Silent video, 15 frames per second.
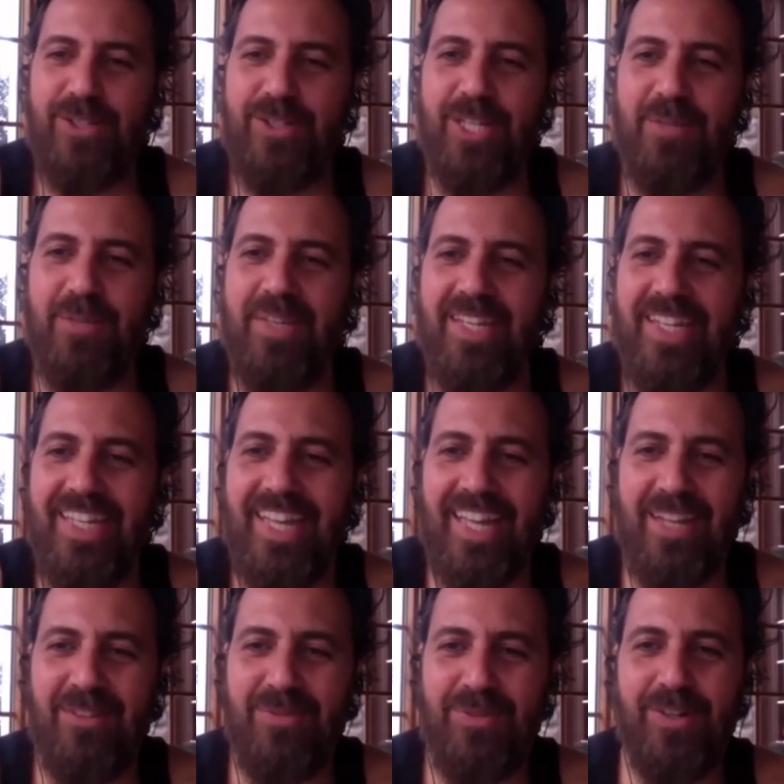me,
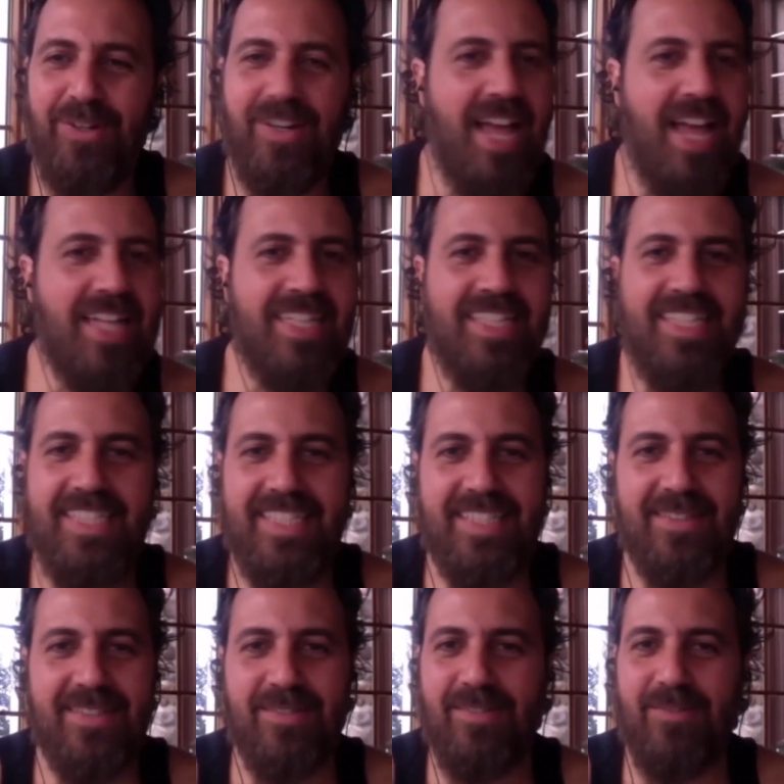and for at least
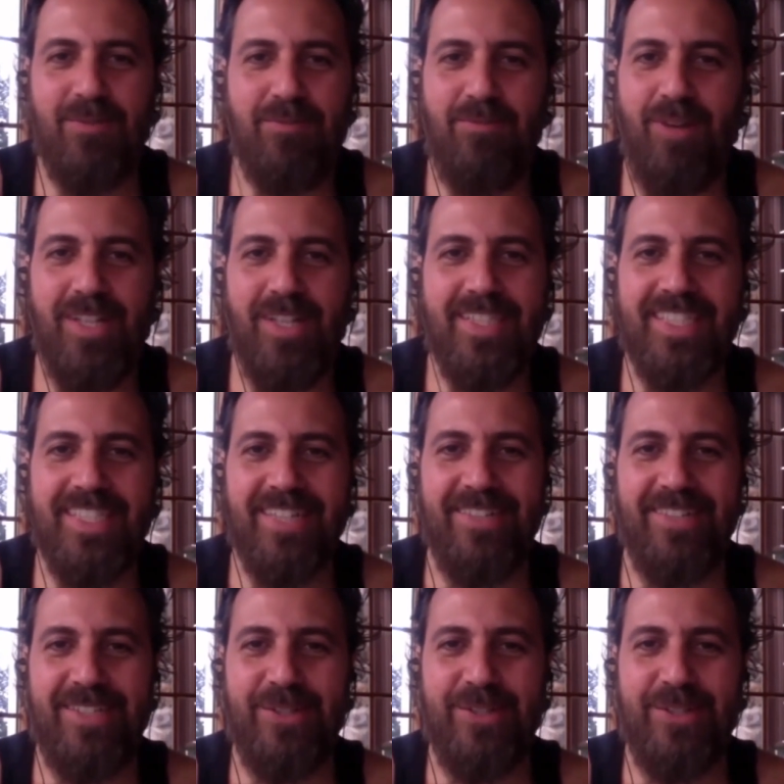once every
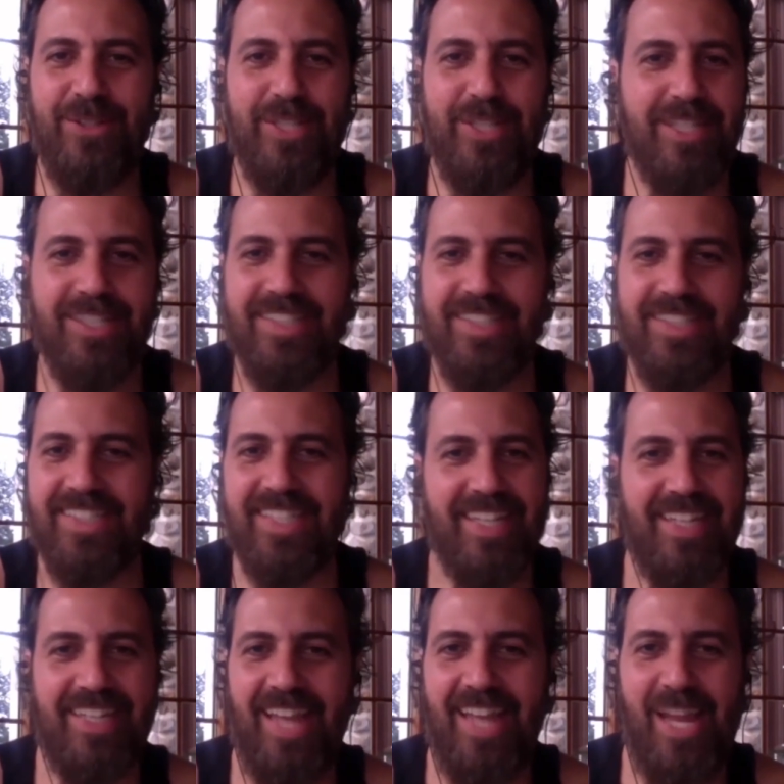2 years
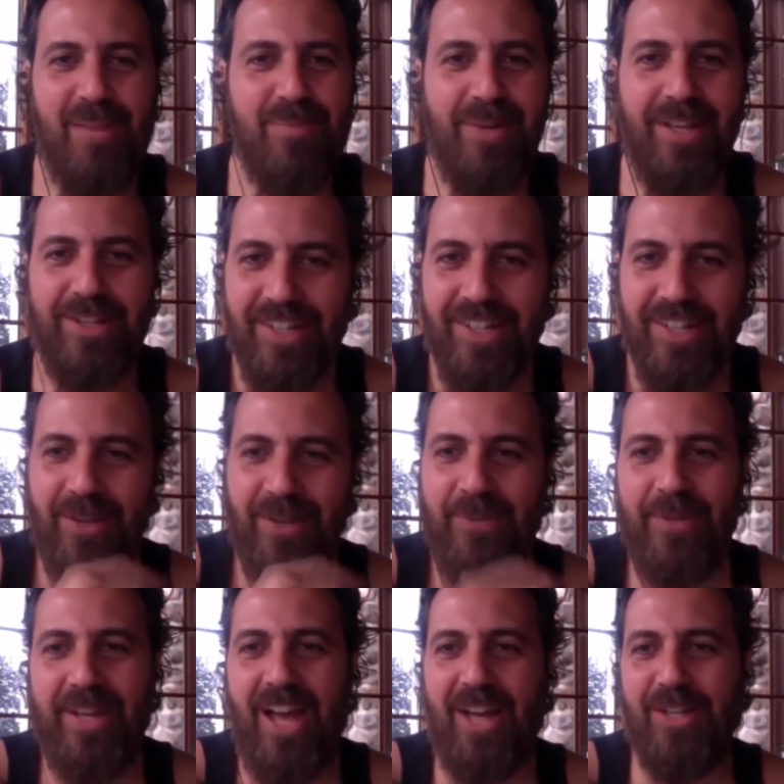saying, hey, brother,
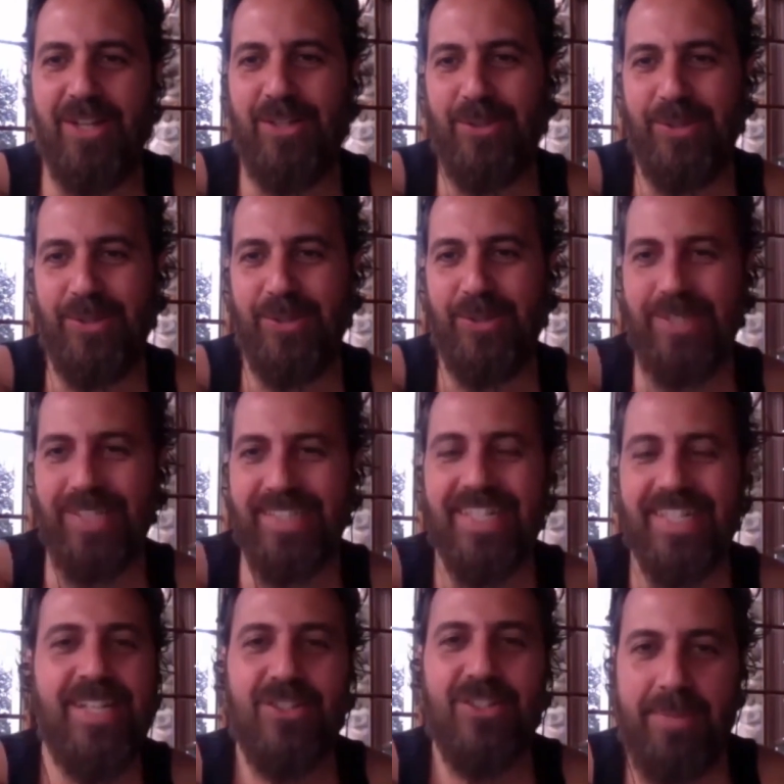we got to do this.
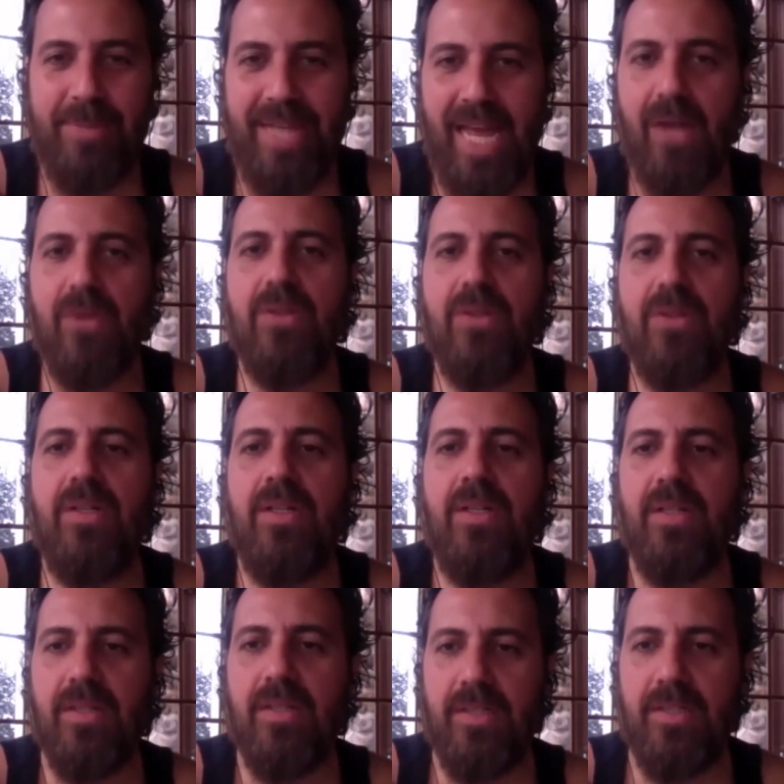Yep. So I'm down.
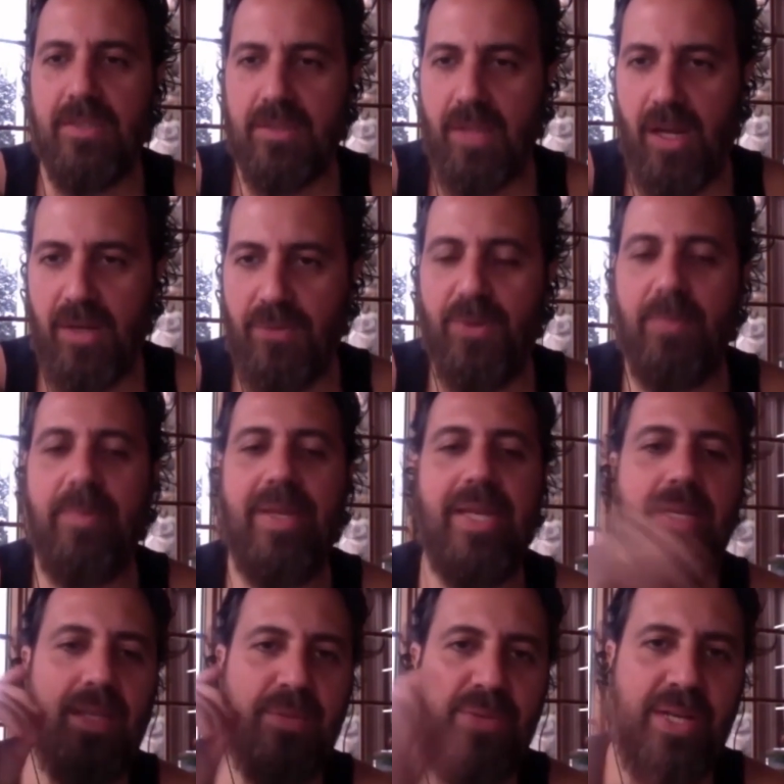Let's talk for
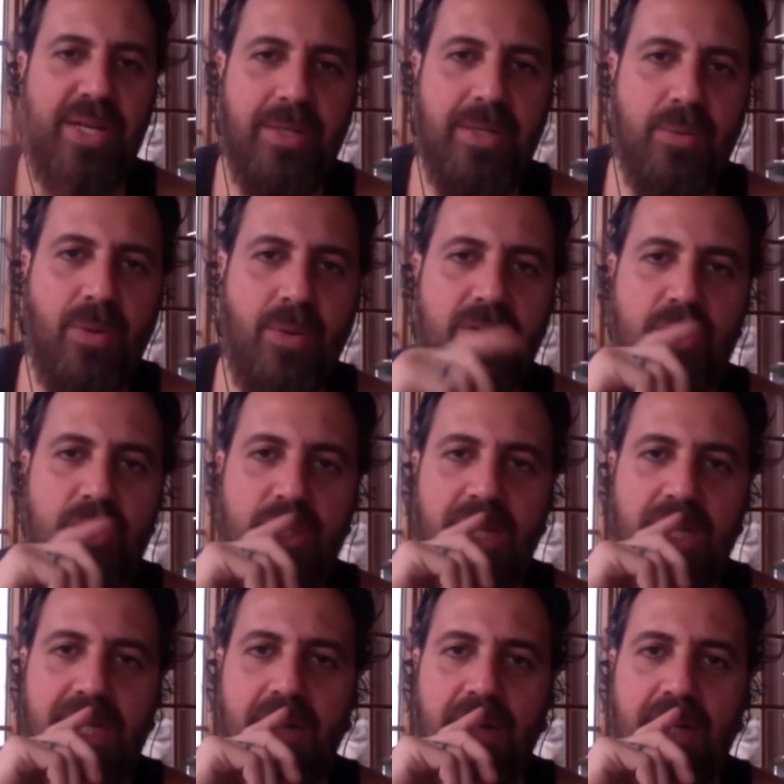May. If anybody wants to
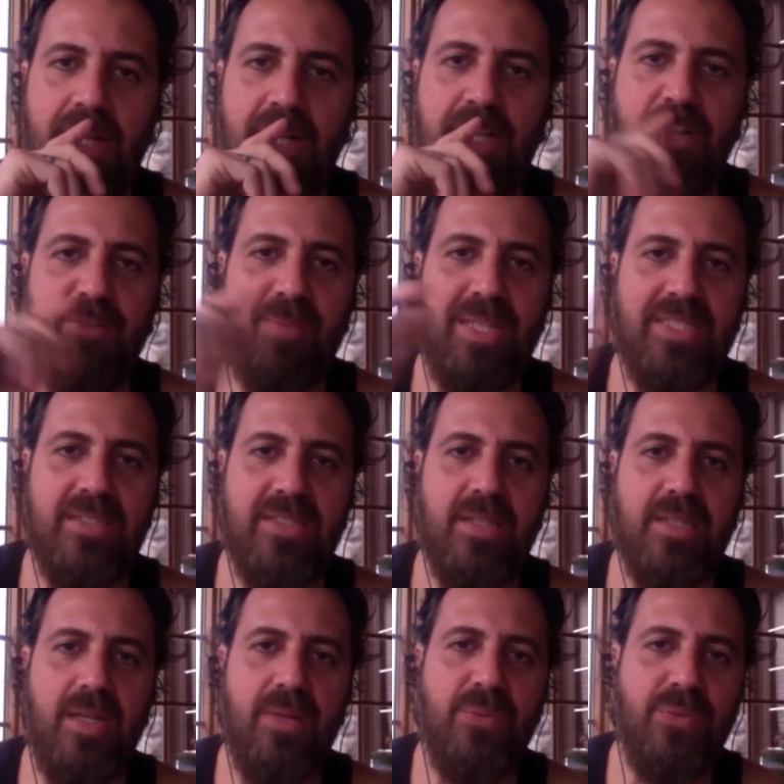check out any of my
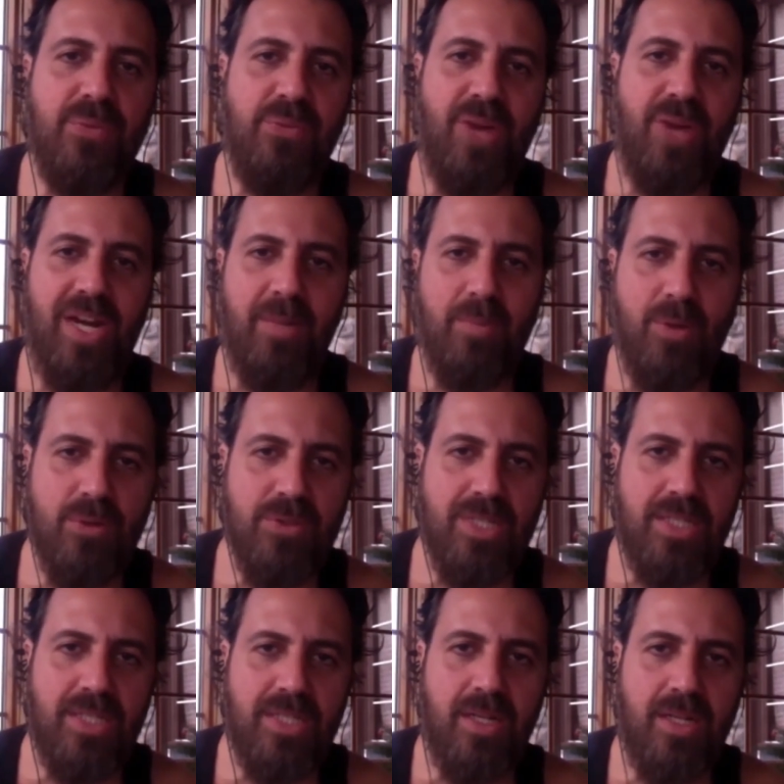stuff,
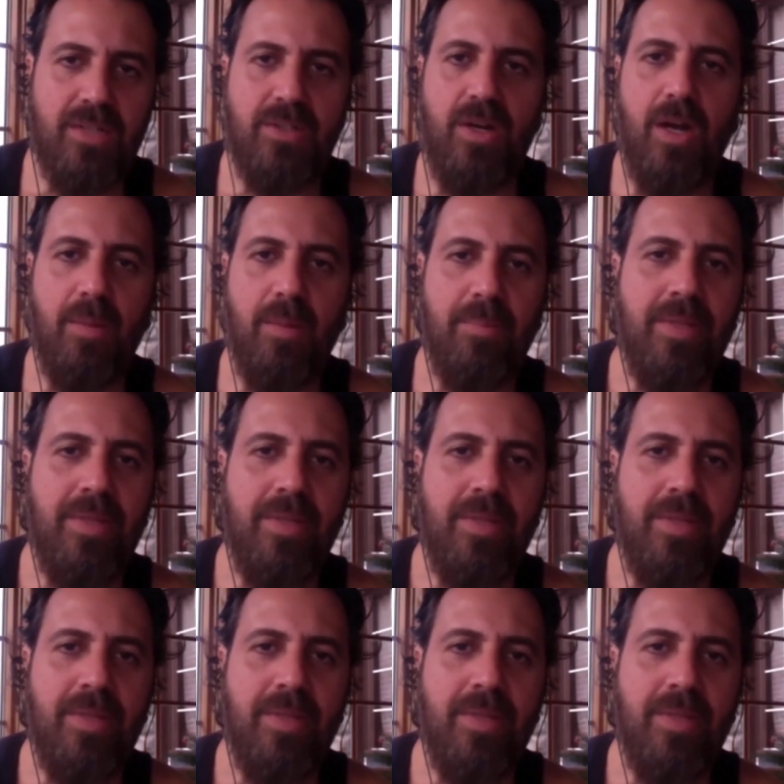frankmondeose.com.